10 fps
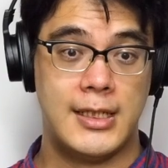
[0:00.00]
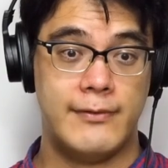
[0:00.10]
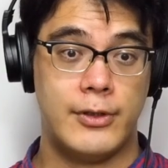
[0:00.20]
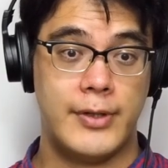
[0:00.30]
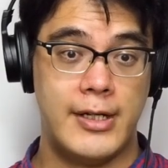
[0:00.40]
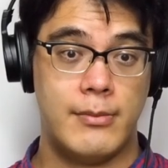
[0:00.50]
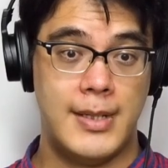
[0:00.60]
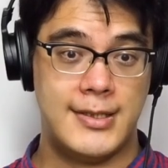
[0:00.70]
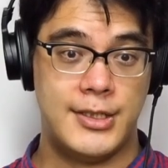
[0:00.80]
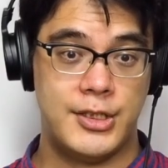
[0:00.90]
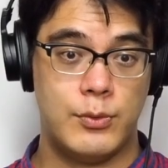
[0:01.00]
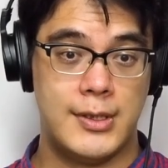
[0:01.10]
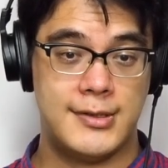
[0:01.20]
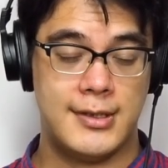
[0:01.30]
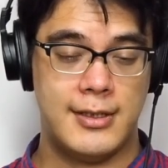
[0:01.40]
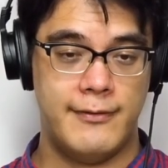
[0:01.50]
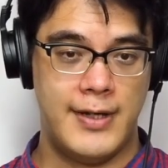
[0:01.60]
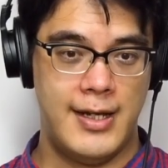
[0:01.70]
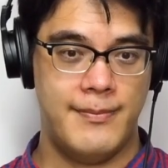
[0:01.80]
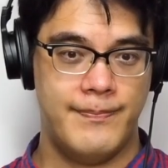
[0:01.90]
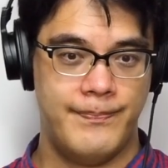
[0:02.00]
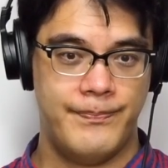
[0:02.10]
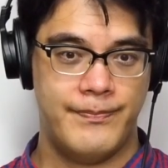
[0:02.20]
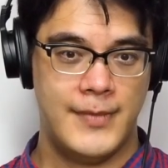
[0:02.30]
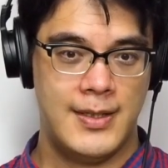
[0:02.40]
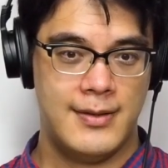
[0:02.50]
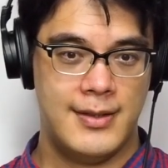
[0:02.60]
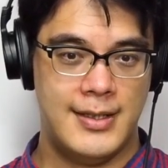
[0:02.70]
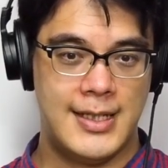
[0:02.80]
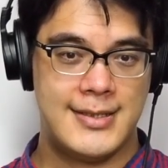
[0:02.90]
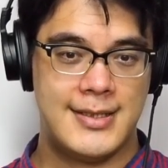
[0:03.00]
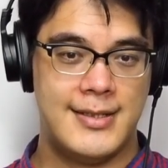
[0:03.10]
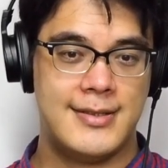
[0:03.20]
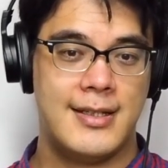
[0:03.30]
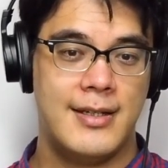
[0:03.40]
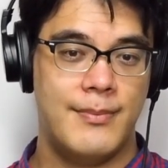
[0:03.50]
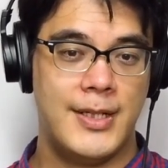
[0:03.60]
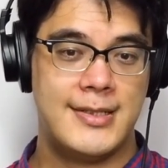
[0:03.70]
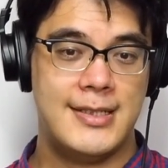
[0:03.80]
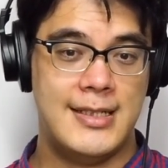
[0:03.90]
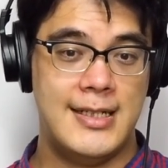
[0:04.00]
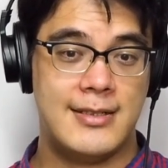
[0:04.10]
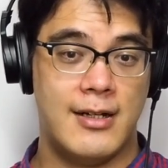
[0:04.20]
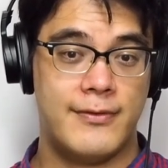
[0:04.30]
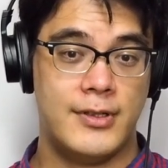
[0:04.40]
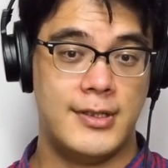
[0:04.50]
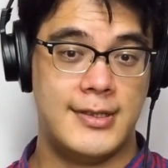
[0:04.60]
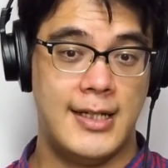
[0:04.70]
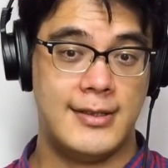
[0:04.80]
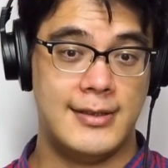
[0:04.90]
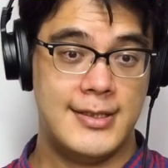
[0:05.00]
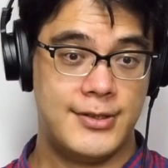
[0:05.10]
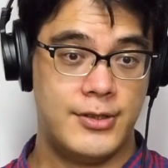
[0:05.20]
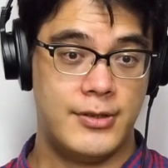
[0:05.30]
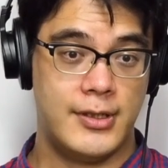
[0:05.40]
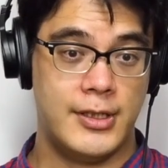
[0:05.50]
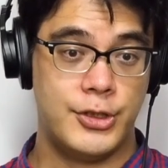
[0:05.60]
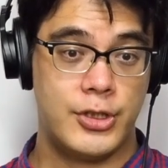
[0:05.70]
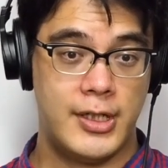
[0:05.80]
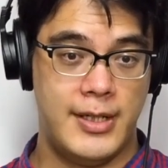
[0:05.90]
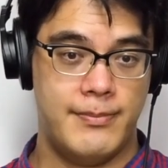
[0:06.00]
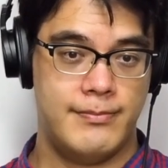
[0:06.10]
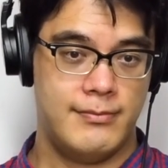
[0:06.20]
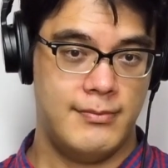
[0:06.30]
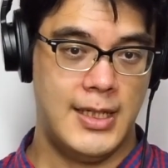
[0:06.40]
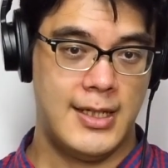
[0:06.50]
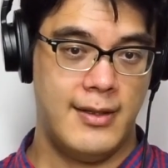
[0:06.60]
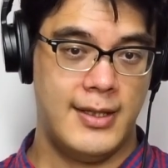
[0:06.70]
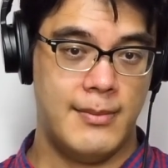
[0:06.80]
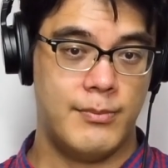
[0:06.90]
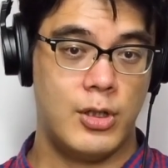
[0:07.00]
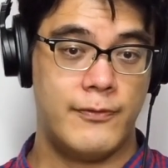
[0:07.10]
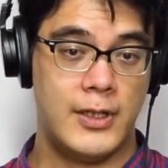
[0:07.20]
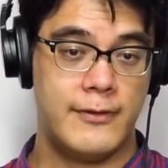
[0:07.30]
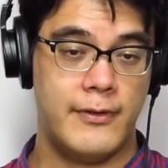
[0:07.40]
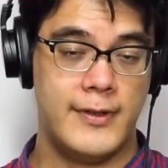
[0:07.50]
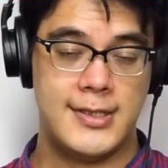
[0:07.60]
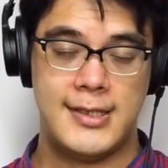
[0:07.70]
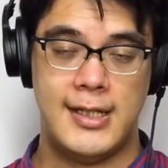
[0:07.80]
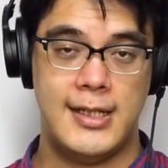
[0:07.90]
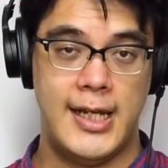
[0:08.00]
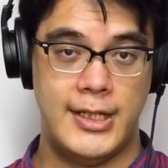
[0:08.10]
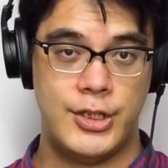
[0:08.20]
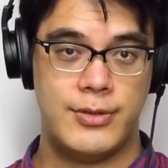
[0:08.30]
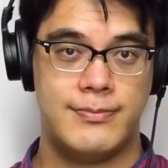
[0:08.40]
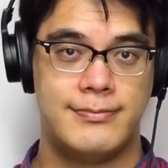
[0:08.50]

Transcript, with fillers: have a greater message it wants to convey. In that sense, mix CDs offer to take the listener on a journey, making them perfect for this day and age.